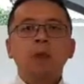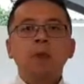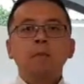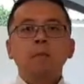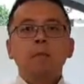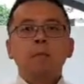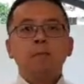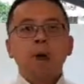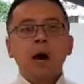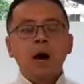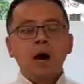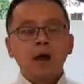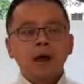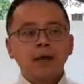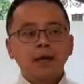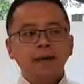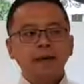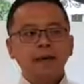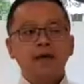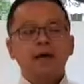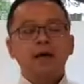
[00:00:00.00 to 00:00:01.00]

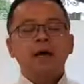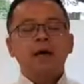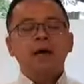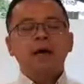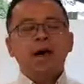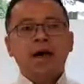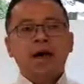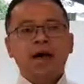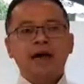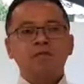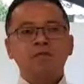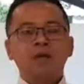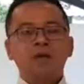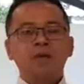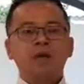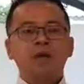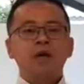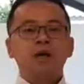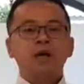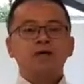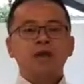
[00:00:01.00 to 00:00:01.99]
By having
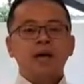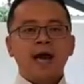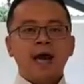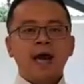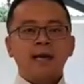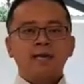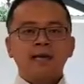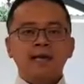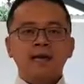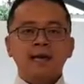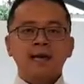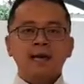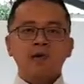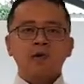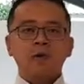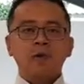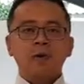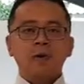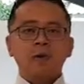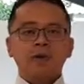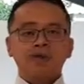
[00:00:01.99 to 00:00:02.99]
those assets
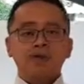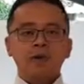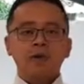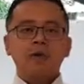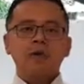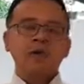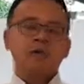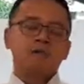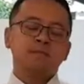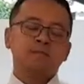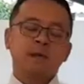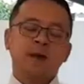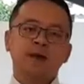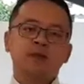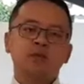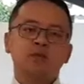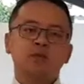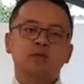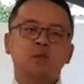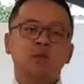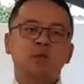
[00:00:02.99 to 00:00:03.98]
within a
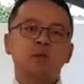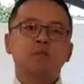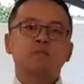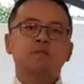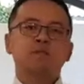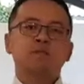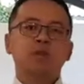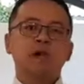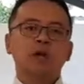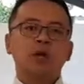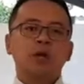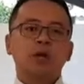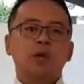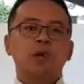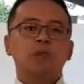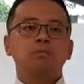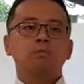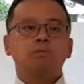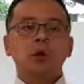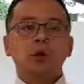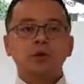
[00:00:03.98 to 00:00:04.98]
Spanish portfolio
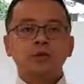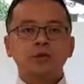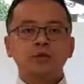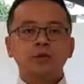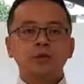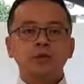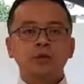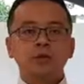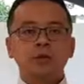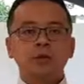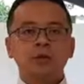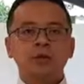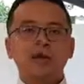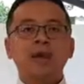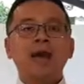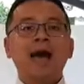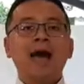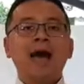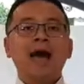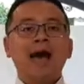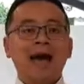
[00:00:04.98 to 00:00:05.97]
bond
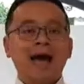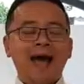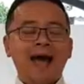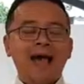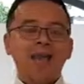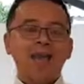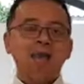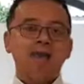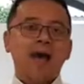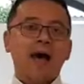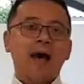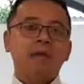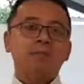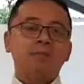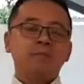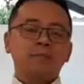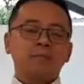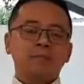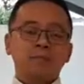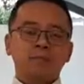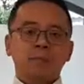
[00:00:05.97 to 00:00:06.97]
and that
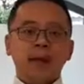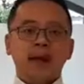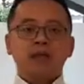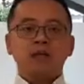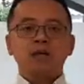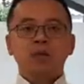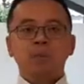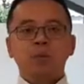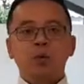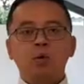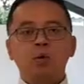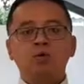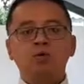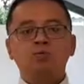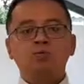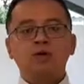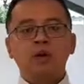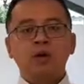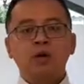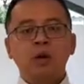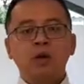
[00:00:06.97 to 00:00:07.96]
Spanish
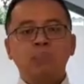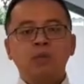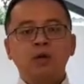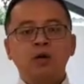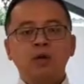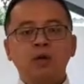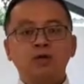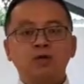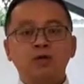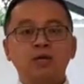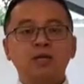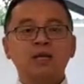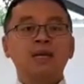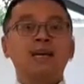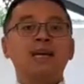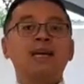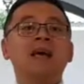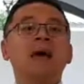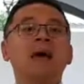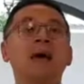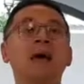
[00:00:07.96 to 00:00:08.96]
portfolio bond
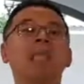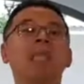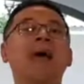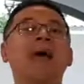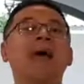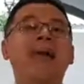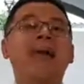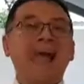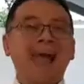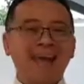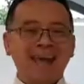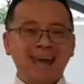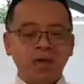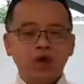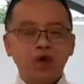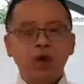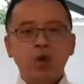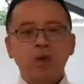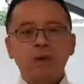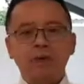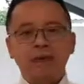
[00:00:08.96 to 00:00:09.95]
paying
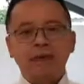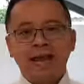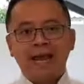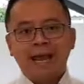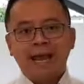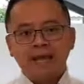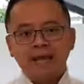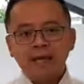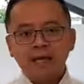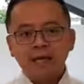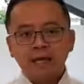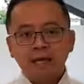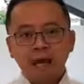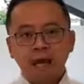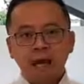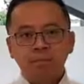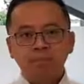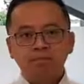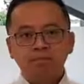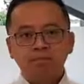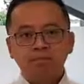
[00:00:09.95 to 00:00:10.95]
you an
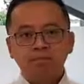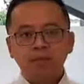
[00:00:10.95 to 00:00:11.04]
income,